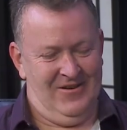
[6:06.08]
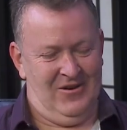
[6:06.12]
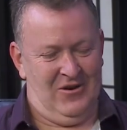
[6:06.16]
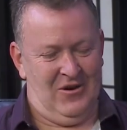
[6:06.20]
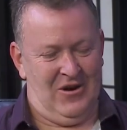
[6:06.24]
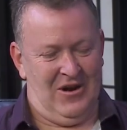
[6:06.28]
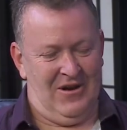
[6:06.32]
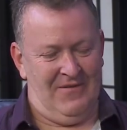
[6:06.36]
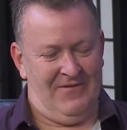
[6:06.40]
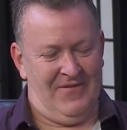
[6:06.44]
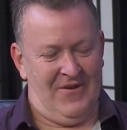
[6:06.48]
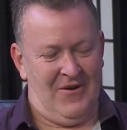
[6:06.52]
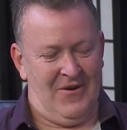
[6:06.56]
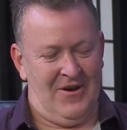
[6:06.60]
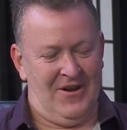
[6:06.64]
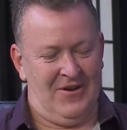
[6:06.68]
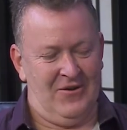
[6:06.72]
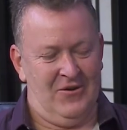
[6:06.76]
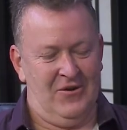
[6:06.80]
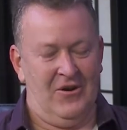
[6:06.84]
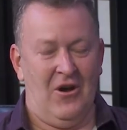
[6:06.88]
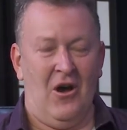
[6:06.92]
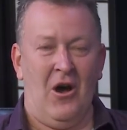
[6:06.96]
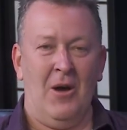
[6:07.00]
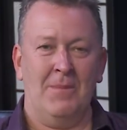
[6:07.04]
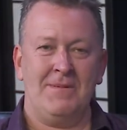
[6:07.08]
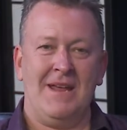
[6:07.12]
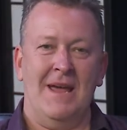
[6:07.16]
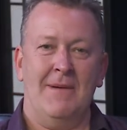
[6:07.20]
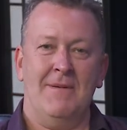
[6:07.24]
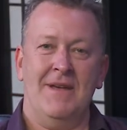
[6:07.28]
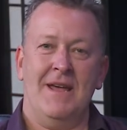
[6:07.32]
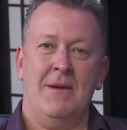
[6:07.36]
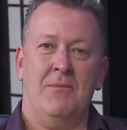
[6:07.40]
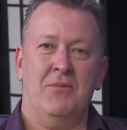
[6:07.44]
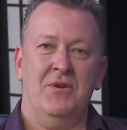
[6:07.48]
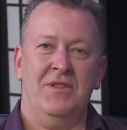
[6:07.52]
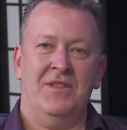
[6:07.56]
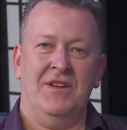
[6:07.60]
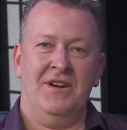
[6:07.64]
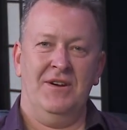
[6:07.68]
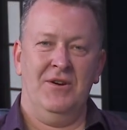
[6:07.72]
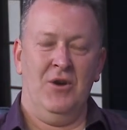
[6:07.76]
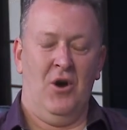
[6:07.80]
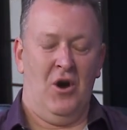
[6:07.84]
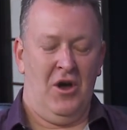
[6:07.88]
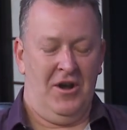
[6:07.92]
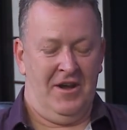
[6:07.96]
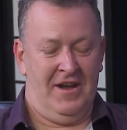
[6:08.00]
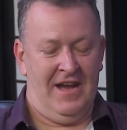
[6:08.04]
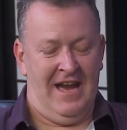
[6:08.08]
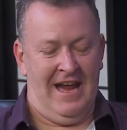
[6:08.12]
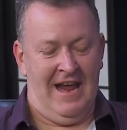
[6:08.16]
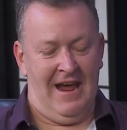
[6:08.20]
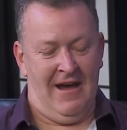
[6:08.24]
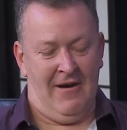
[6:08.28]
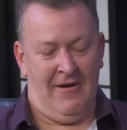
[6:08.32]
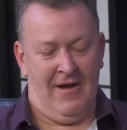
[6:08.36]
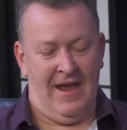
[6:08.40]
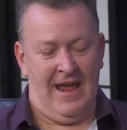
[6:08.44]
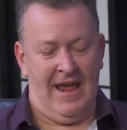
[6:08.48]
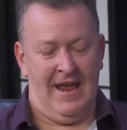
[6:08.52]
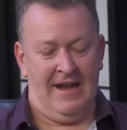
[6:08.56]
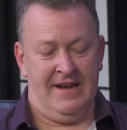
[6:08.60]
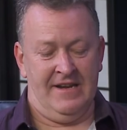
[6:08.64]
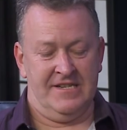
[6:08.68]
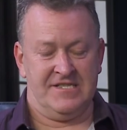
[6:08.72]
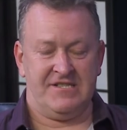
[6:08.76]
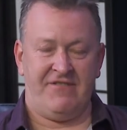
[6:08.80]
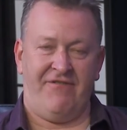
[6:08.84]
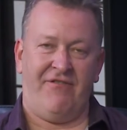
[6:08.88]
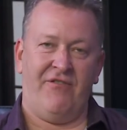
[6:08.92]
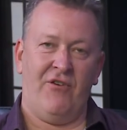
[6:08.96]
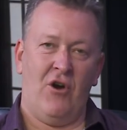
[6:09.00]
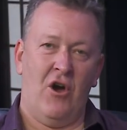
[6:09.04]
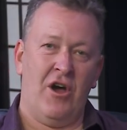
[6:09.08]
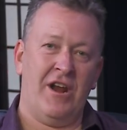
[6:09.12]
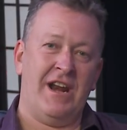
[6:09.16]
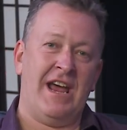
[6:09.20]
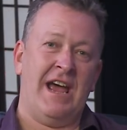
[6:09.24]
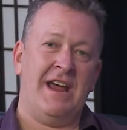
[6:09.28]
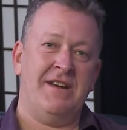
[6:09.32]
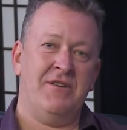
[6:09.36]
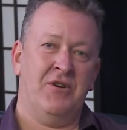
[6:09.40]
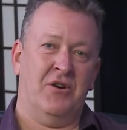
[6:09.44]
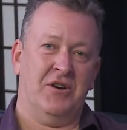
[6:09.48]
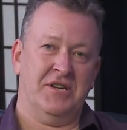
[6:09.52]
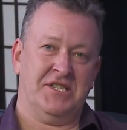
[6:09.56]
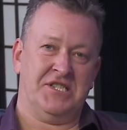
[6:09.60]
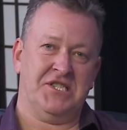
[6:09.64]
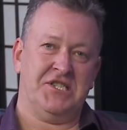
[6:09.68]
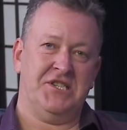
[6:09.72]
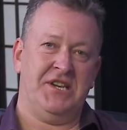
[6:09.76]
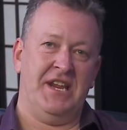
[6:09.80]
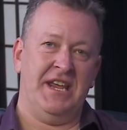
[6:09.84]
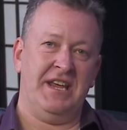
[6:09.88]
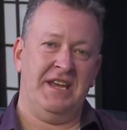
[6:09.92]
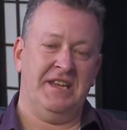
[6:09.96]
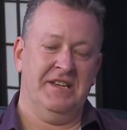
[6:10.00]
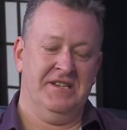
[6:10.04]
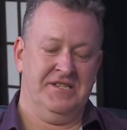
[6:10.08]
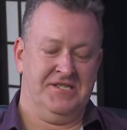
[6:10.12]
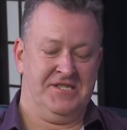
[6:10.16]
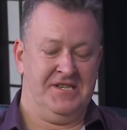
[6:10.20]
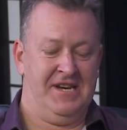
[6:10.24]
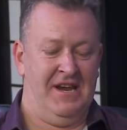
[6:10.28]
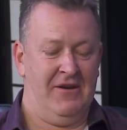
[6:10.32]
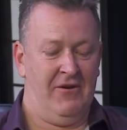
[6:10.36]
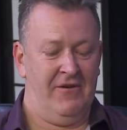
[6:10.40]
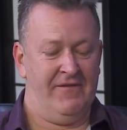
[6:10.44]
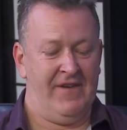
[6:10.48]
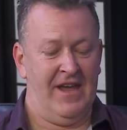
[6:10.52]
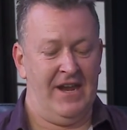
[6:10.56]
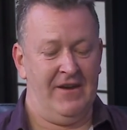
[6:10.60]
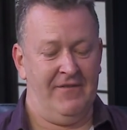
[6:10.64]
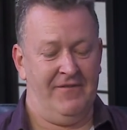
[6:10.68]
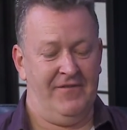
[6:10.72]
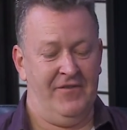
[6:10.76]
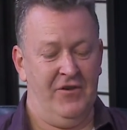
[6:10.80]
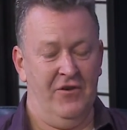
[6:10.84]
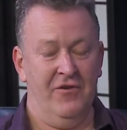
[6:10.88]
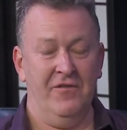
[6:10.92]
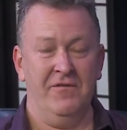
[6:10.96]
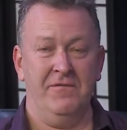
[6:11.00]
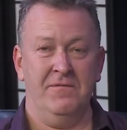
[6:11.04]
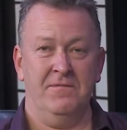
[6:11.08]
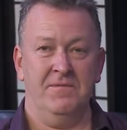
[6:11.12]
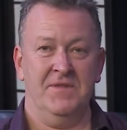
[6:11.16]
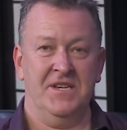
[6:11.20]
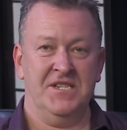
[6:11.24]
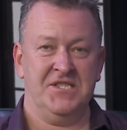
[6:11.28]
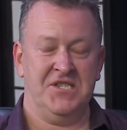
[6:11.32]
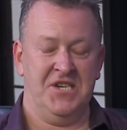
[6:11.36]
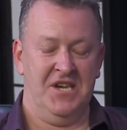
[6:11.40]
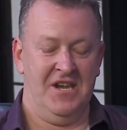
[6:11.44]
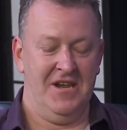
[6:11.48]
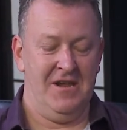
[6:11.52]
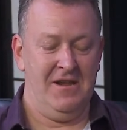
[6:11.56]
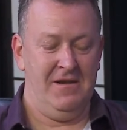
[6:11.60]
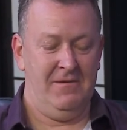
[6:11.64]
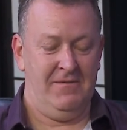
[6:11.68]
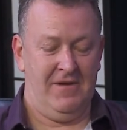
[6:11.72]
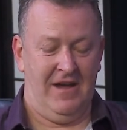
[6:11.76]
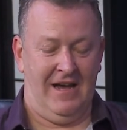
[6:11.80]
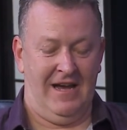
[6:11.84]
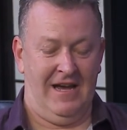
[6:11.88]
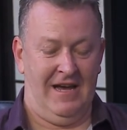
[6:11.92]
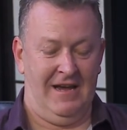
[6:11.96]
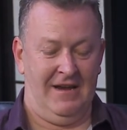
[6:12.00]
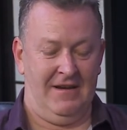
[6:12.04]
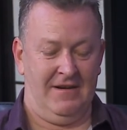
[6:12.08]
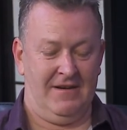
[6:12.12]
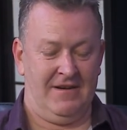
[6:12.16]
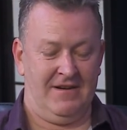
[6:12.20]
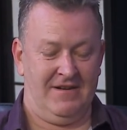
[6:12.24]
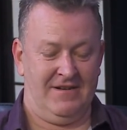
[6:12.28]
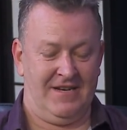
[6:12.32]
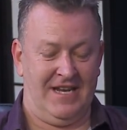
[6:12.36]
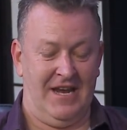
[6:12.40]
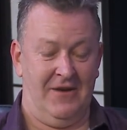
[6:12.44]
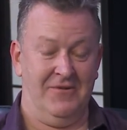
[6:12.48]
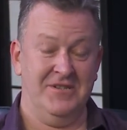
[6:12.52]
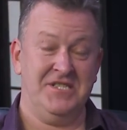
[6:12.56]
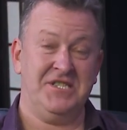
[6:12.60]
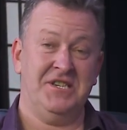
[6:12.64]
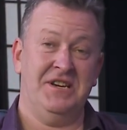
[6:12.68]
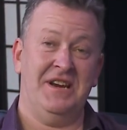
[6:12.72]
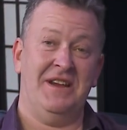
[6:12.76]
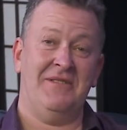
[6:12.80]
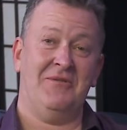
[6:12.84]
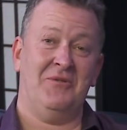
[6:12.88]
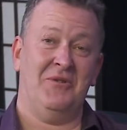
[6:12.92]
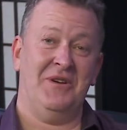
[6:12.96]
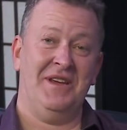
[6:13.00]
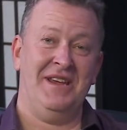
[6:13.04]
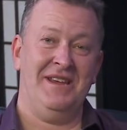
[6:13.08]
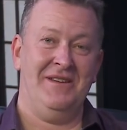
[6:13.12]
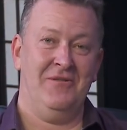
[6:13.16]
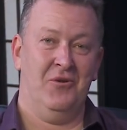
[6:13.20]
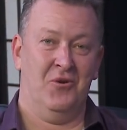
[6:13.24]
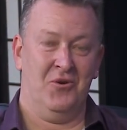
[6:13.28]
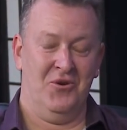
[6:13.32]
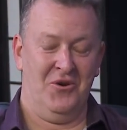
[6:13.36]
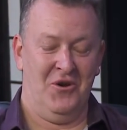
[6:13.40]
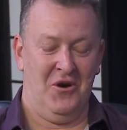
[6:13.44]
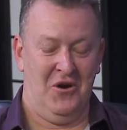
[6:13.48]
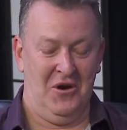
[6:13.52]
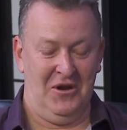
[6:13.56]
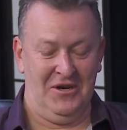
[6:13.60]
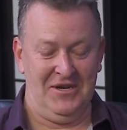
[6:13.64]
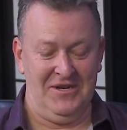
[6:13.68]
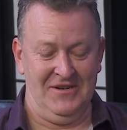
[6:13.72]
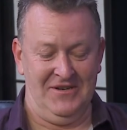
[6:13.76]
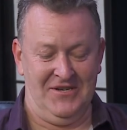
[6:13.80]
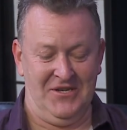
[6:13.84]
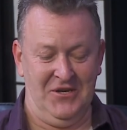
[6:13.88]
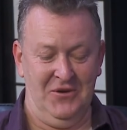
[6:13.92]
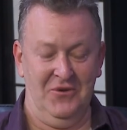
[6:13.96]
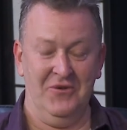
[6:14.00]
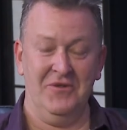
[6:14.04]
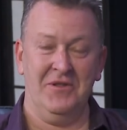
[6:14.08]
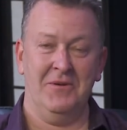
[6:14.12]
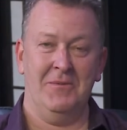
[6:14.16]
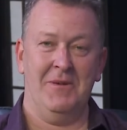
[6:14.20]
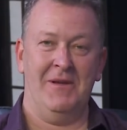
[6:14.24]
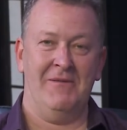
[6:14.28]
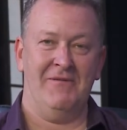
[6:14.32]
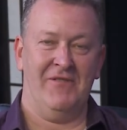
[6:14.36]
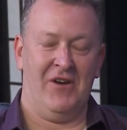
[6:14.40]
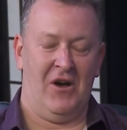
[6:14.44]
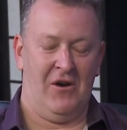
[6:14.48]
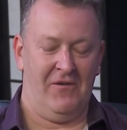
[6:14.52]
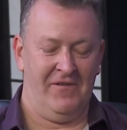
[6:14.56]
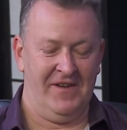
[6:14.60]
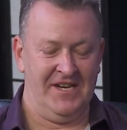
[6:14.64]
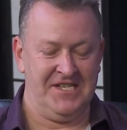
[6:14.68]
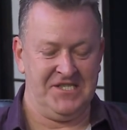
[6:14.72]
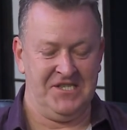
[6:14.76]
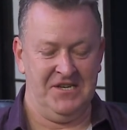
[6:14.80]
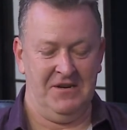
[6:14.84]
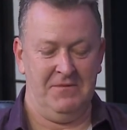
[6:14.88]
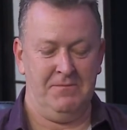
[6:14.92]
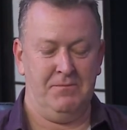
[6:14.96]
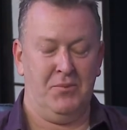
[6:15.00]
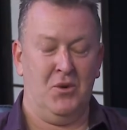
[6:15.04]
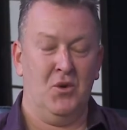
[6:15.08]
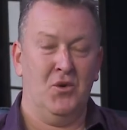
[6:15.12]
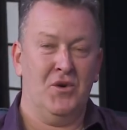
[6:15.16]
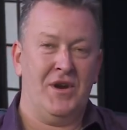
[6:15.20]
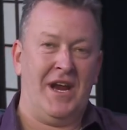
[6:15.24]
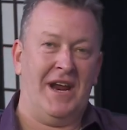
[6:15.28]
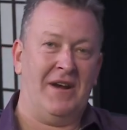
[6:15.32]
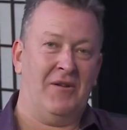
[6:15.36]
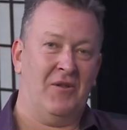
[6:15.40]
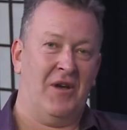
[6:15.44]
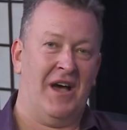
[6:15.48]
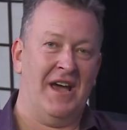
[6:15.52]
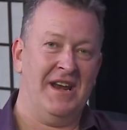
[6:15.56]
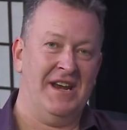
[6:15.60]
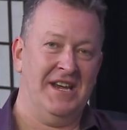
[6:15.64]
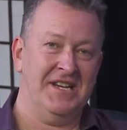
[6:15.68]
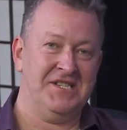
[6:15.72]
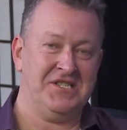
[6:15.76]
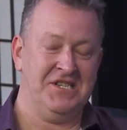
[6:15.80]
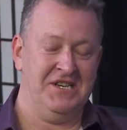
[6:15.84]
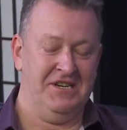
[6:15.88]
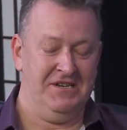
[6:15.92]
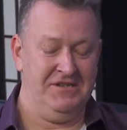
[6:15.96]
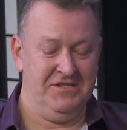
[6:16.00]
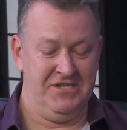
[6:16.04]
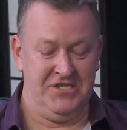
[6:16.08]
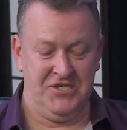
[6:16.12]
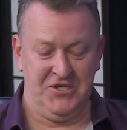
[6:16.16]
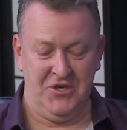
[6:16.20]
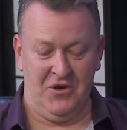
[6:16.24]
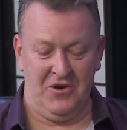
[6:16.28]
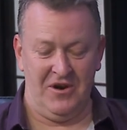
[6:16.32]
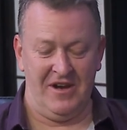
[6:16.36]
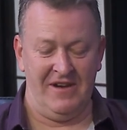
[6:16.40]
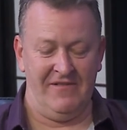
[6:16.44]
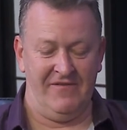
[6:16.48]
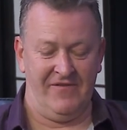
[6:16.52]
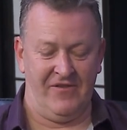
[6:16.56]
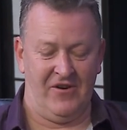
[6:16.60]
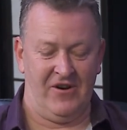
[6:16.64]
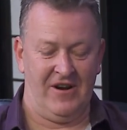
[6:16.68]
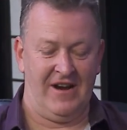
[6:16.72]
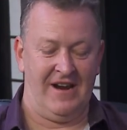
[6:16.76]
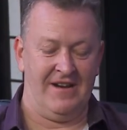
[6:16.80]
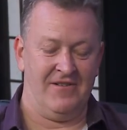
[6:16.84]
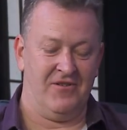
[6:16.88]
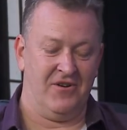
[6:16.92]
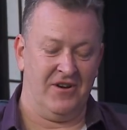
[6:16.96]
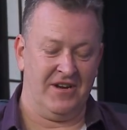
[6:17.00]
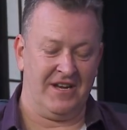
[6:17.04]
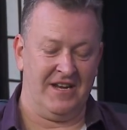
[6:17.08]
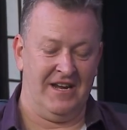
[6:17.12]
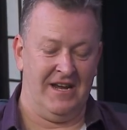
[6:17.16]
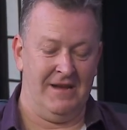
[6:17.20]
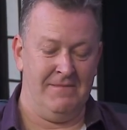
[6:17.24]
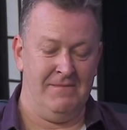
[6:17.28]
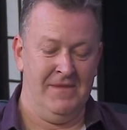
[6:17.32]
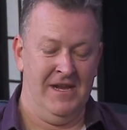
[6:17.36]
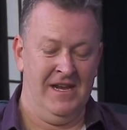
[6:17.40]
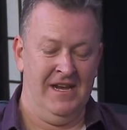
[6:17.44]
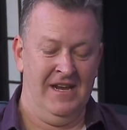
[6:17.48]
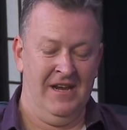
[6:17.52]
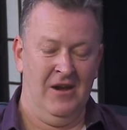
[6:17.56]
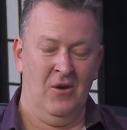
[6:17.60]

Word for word: All right, very good. I'm coming up with a knot now, and it's Friday night stinkers. Now we've had a few of them this year. Uh, coincidentally or not, two of them involve Essendon. Port Adelaide Essendon, shocking Friday night game.